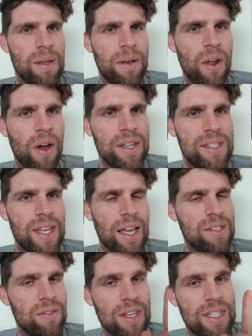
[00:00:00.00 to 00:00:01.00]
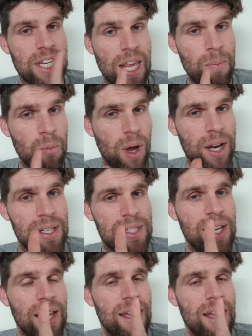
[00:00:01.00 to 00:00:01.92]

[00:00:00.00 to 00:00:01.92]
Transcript: the 9 stacks or the cheap ones,